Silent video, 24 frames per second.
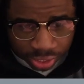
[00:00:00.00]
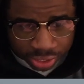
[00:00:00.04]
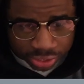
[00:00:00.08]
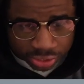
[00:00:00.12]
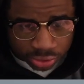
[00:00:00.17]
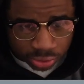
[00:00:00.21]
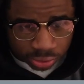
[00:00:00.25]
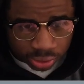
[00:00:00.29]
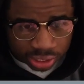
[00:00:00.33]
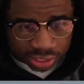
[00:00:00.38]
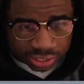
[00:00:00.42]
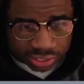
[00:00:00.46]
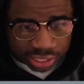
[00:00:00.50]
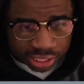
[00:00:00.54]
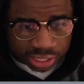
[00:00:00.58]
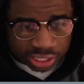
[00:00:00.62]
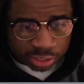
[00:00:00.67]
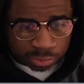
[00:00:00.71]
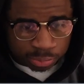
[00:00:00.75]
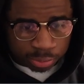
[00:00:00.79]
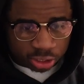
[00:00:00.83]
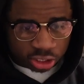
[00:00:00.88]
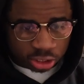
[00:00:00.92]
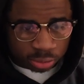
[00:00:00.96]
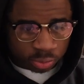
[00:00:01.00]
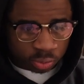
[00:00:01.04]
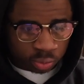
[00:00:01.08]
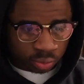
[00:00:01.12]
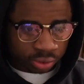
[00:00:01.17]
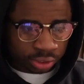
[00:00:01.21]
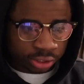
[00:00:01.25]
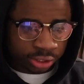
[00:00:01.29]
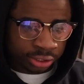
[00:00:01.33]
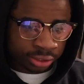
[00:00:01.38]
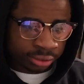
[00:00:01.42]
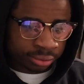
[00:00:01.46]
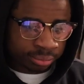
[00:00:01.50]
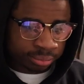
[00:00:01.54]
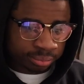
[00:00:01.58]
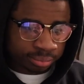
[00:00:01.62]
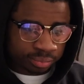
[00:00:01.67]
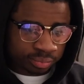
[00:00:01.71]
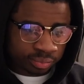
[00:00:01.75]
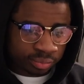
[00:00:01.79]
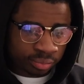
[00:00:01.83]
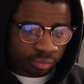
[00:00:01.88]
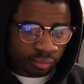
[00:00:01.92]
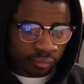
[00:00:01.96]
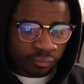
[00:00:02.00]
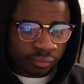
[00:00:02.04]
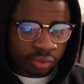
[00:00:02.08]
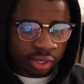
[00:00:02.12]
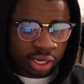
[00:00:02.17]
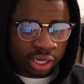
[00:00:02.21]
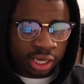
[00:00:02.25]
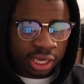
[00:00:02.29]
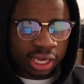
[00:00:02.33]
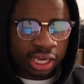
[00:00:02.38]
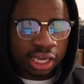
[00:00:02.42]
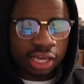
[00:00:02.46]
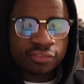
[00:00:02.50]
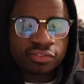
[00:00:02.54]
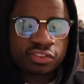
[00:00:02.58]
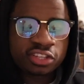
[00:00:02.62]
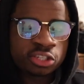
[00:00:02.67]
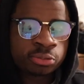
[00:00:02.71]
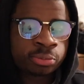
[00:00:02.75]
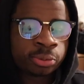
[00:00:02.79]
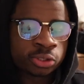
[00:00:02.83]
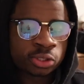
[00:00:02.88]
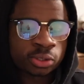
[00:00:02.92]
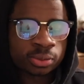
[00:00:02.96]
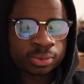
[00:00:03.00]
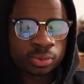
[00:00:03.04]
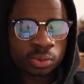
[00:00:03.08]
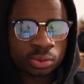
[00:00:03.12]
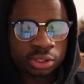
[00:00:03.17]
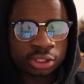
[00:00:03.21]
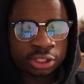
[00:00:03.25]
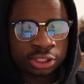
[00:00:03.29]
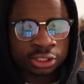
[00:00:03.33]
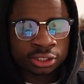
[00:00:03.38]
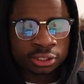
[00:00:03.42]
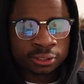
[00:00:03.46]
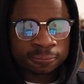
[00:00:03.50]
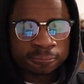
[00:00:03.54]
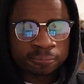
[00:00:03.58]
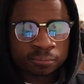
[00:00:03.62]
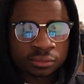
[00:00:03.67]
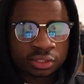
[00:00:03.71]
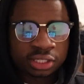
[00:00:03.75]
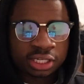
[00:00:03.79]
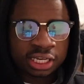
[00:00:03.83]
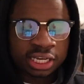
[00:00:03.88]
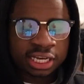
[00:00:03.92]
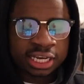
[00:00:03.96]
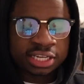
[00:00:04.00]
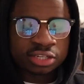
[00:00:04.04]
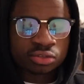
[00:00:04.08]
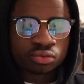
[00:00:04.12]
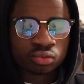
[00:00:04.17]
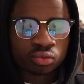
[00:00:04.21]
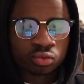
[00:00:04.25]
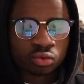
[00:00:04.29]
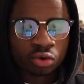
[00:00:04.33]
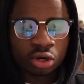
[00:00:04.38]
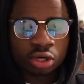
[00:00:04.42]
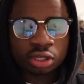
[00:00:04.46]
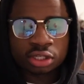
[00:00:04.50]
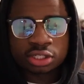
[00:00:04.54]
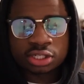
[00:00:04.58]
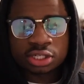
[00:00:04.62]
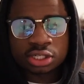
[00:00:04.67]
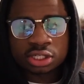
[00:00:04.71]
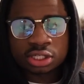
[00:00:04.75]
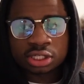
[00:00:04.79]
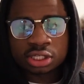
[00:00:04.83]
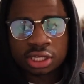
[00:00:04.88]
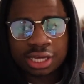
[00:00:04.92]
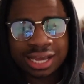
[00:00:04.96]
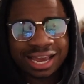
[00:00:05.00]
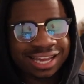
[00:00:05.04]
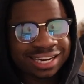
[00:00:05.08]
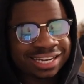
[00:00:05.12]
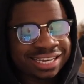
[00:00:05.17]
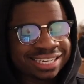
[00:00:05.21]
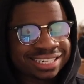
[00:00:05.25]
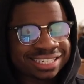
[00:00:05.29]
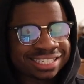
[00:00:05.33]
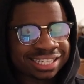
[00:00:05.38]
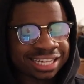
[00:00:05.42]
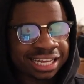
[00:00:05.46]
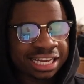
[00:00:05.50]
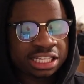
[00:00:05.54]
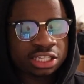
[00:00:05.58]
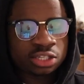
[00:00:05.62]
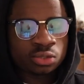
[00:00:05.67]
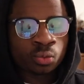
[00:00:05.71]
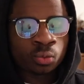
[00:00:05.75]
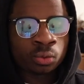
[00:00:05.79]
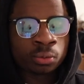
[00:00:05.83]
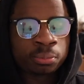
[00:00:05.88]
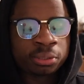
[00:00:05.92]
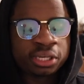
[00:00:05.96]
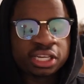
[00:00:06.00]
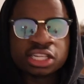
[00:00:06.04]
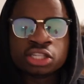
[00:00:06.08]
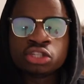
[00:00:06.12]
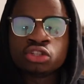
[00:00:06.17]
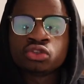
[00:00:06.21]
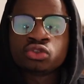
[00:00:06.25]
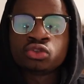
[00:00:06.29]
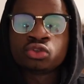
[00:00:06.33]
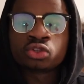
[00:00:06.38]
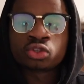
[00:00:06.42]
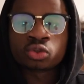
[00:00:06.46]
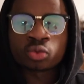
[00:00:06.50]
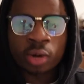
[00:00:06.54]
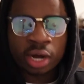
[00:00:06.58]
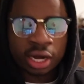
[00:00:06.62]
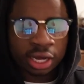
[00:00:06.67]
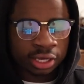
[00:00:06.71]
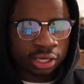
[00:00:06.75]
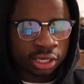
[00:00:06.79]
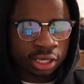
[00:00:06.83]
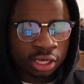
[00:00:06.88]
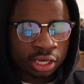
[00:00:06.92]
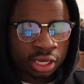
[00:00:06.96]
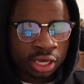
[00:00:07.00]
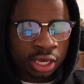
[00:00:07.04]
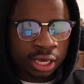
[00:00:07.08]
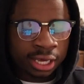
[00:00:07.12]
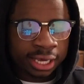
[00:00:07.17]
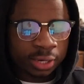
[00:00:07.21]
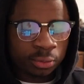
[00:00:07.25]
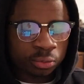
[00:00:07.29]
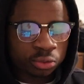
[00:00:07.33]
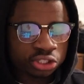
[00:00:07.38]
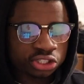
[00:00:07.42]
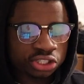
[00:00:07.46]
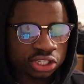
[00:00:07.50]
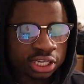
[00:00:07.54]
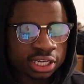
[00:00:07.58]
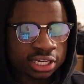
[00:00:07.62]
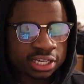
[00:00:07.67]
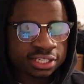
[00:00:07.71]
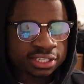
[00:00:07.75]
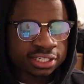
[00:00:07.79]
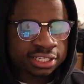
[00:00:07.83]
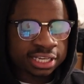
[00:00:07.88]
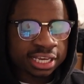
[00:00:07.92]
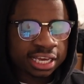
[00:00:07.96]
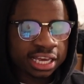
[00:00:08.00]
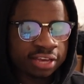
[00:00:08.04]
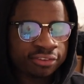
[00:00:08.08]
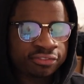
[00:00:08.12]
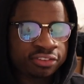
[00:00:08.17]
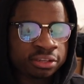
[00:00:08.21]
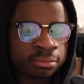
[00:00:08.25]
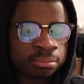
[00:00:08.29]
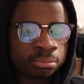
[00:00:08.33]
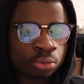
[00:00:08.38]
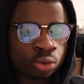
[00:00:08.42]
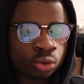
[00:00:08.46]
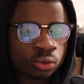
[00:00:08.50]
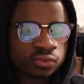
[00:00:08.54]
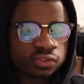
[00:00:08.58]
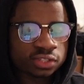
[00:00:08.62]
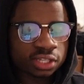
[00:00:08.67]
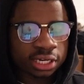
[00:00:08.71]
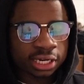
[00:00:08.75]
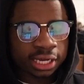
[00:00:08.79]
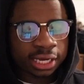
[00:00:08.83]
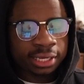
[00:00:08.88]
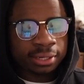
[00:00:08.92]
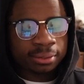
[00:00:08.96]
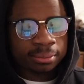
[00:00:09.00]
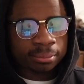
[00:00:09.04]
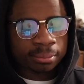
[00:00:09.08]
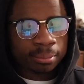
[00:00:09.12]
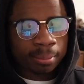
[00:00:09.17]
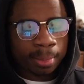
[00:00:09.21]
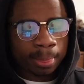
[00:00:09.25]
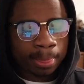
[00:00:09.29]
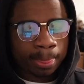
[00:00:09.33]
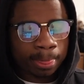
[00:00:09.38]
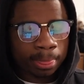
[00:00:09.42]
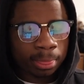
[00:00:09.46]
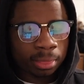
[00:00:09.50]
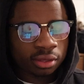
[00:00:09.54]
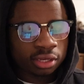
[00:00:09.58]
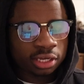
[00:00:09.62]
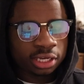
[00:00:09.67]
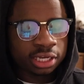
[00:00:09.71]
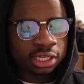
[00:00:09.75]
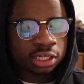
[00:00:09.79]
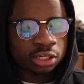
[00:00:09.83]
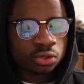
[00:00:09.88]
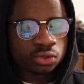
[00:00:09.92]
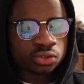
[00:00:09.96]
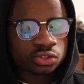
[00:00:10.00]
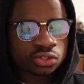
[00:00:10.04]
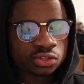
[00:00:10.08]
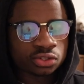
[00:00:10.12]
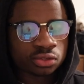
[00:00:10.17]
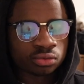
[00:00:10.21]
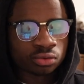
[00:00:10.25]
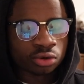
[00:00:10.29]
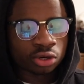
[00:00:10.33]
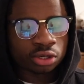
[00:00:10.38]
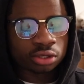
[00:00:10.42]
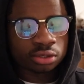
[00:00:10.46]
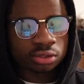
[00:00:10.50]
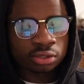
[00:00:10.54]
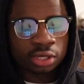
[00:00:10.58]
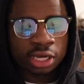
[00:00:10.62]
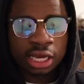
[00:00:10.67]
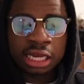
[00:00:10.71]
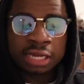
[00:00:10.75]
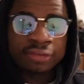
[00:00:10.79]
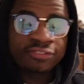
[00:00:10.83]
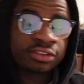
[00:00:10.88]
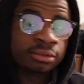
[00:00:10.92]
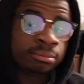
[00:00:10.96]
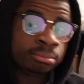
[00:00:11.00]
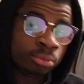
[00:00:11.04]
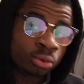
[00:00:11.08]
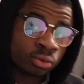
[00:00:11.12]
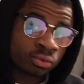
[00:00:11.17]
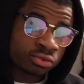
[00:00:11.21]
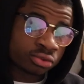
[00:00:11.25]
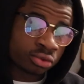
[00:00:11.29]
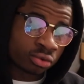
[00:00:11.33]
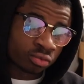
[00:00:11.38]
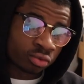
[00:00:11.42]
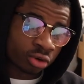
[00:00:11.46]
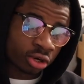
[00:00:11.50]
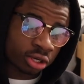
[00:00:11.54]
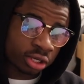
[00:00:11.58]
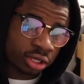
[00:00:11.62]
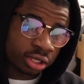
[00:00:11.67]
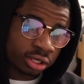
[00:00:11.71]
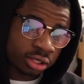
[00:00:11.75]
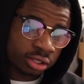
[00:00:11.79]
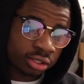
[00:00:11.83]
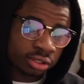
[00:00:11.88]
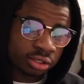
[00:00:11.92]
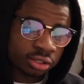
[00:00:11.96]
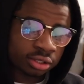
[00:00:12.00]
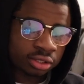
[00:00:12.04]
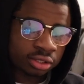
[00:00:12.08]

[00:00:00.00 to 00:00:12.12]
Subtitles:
So let's say these bishops weren't here. If these bishops weren't here, his rooks and his knights would be in Zugzwang, which is if he moves the knight, he loses the rook. And if he moves the rook,